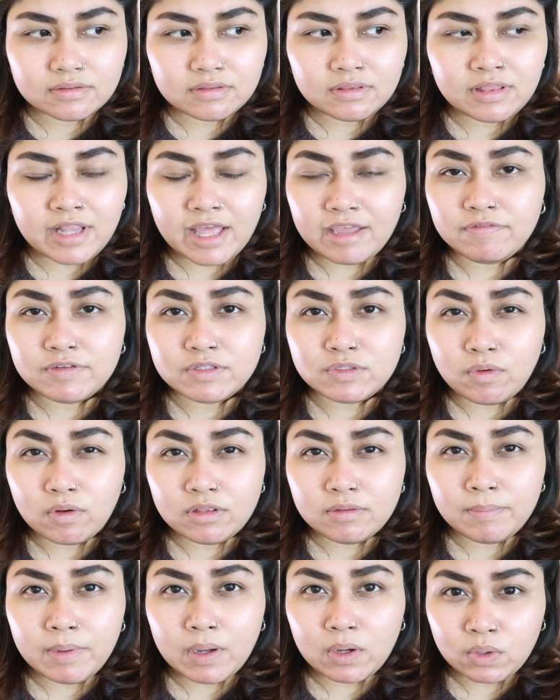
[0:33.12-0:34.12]
life is
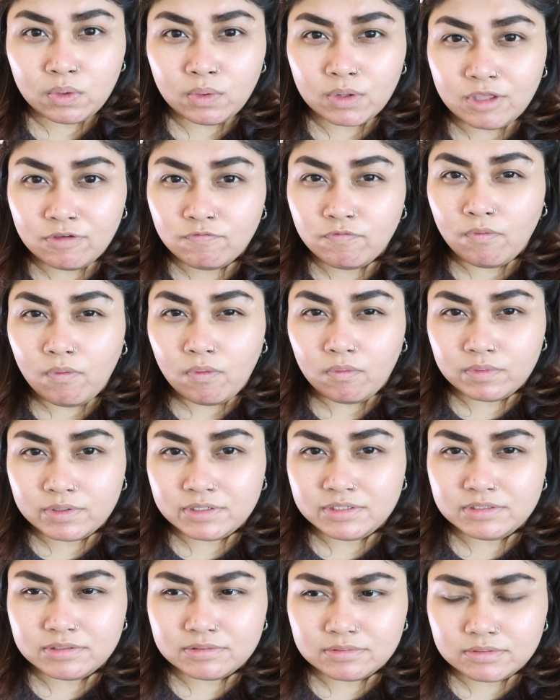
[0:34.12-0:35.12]
all about looking
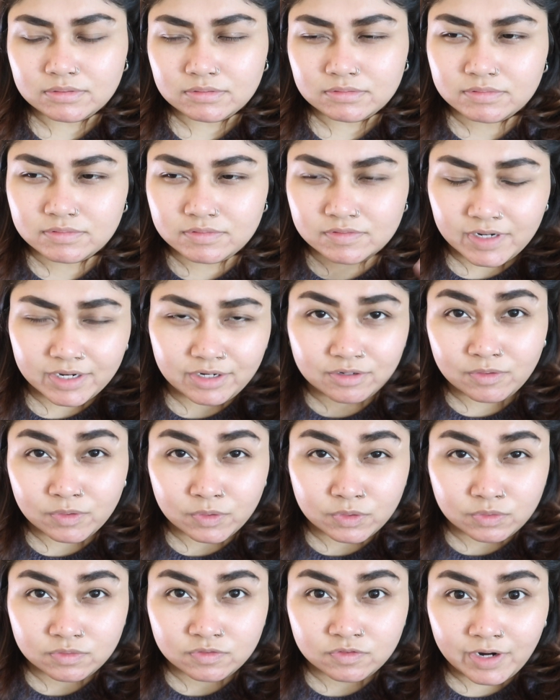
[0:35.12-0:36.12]
forward,
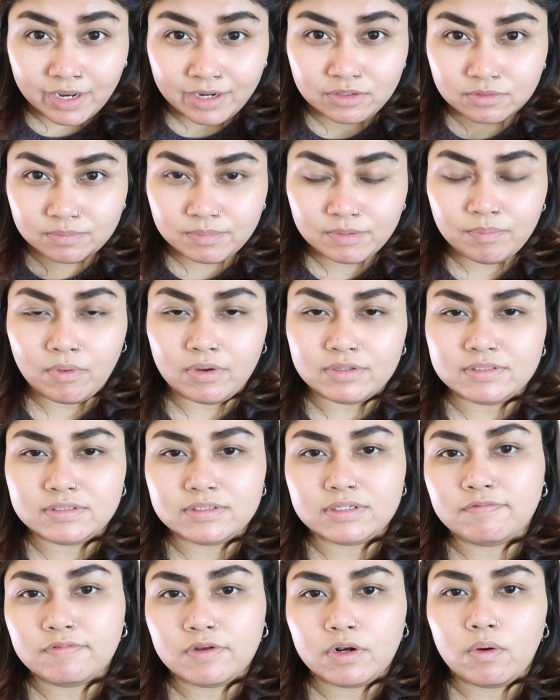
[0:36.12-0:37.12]
trying to be
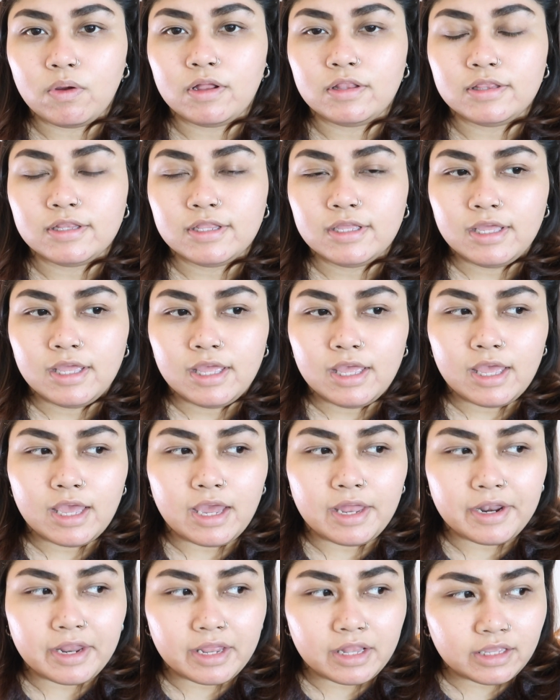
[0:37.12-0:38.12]
positive and all.
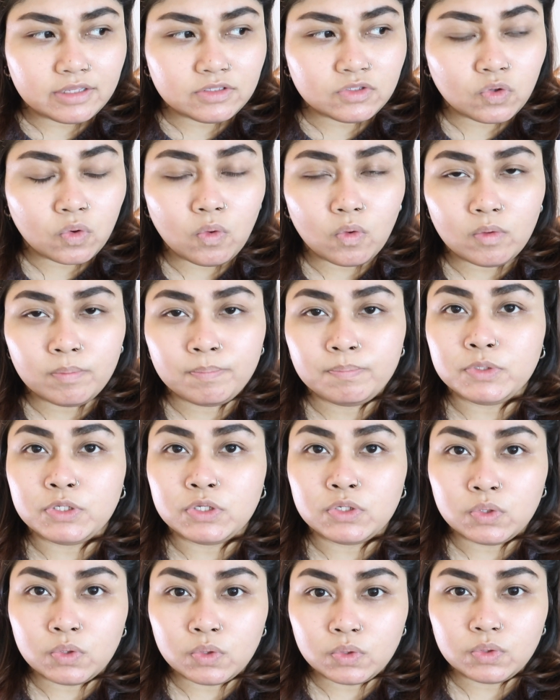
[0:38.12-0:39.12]
And let's hope,
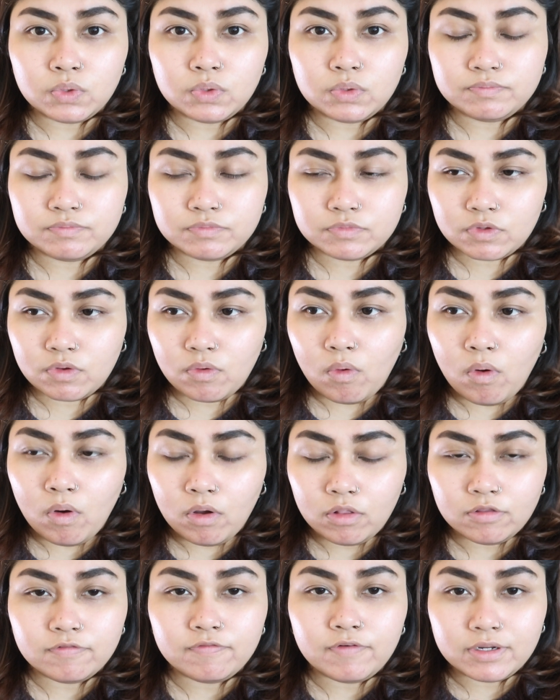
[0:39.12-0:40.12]

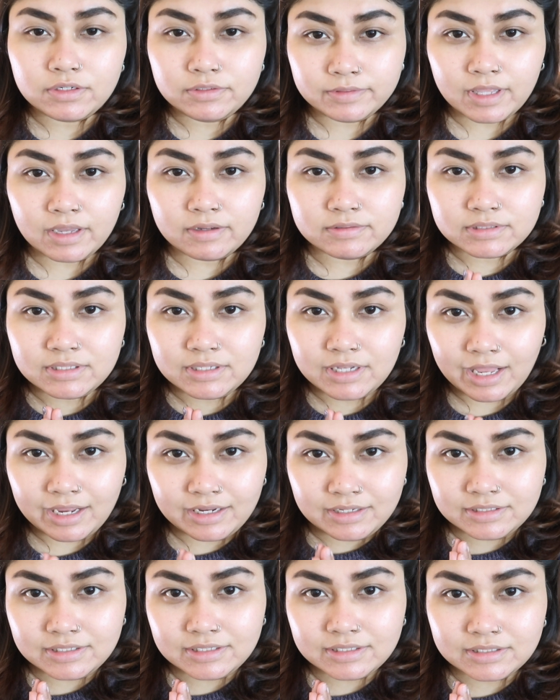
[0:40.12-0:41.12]
all of our
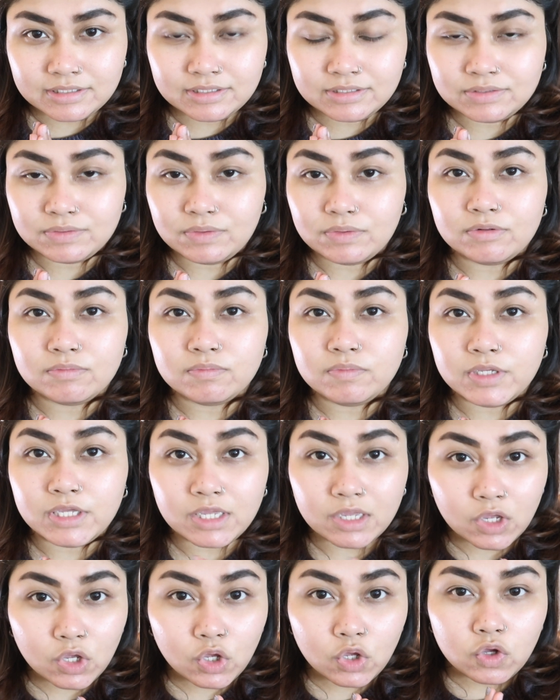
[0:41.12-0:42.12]
2019 is going to
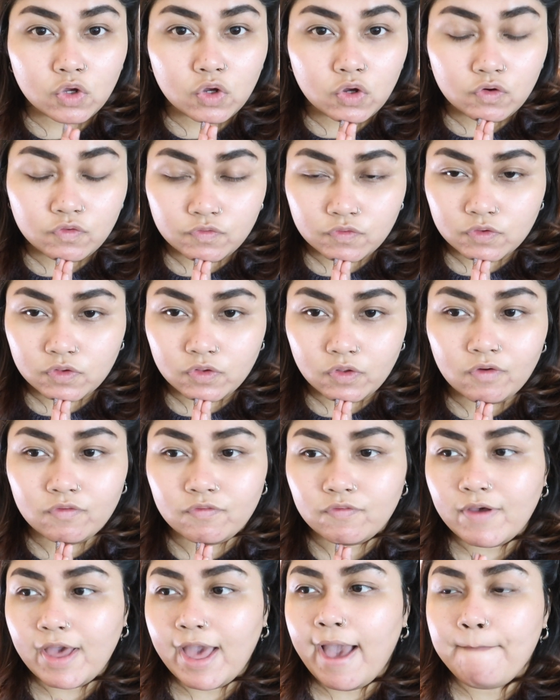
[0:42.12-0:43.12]
be full
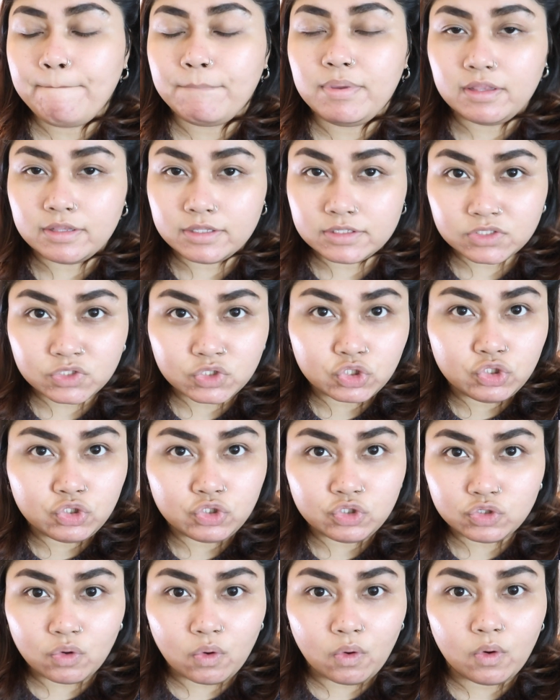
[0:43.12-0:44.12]
of happiness,
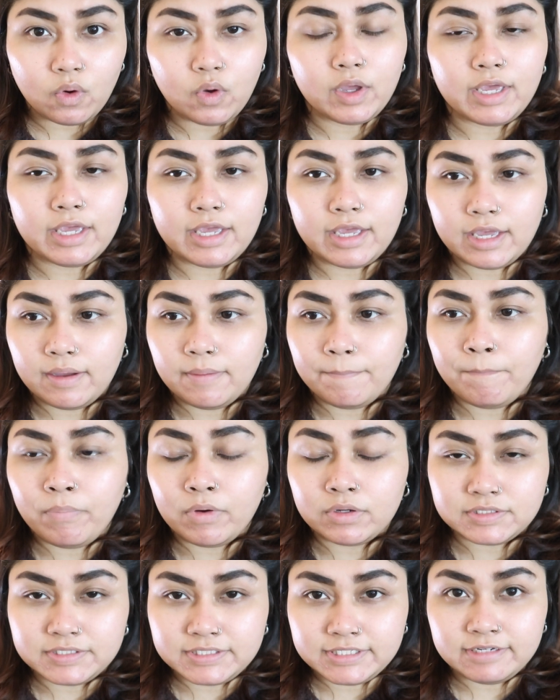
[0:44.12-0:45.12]
joy,
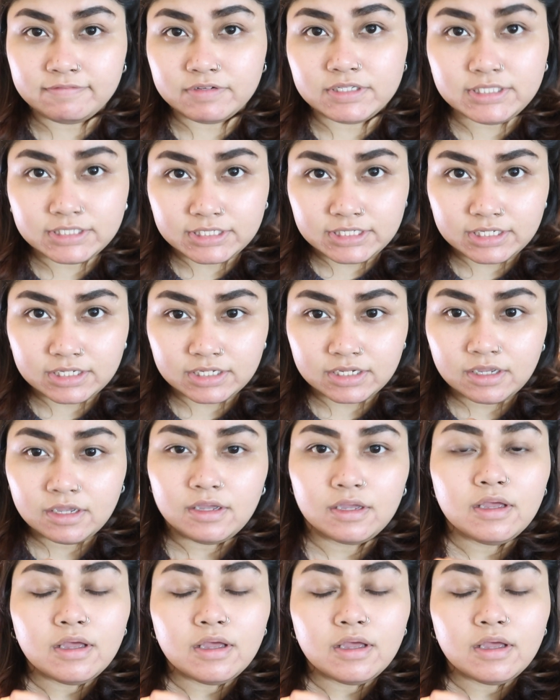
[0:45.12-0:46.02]
positivity,